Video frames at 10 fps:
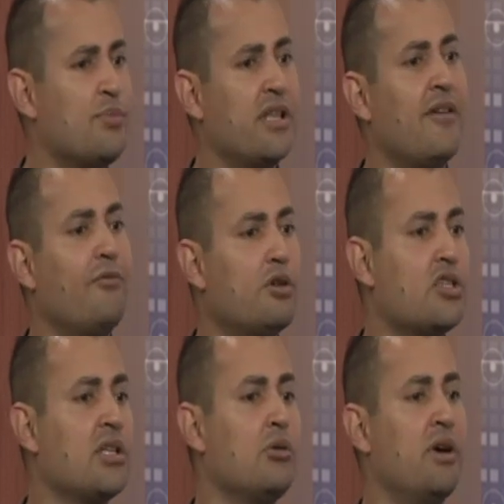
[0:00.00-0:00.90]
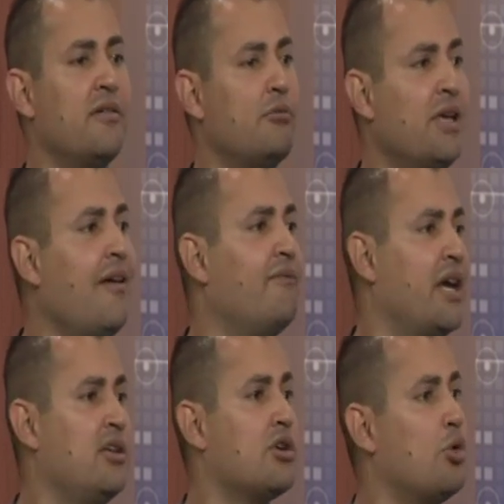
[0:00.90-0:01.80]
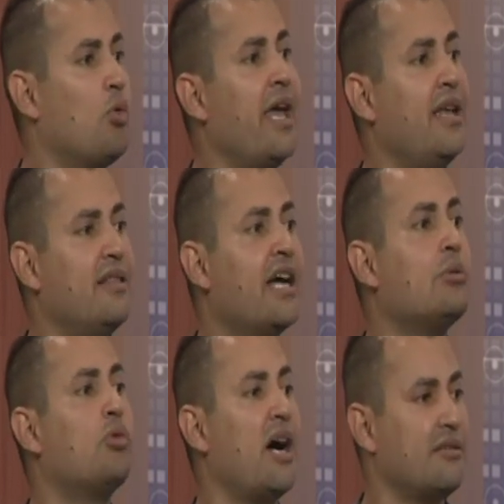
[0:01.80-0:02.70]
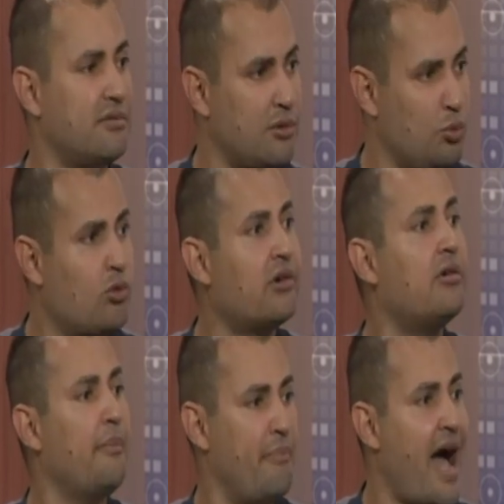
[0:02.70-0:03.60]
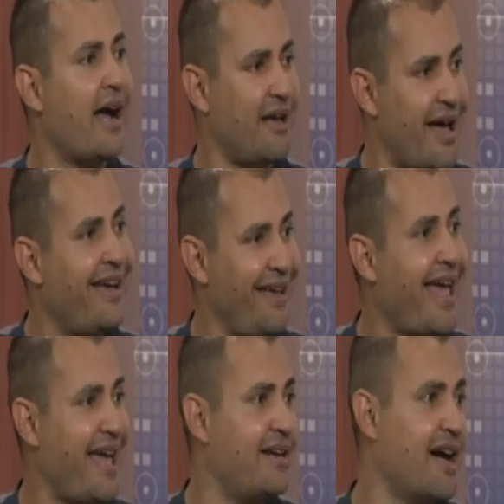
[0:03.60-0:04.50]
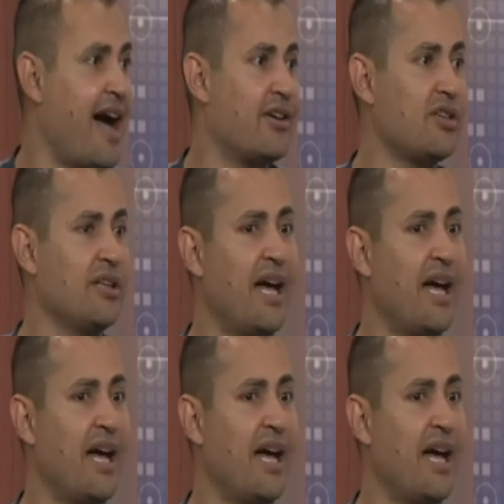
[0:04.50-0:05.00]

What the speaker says: But unfortunately, when we invaded Kuwait, that brought war back again, actually.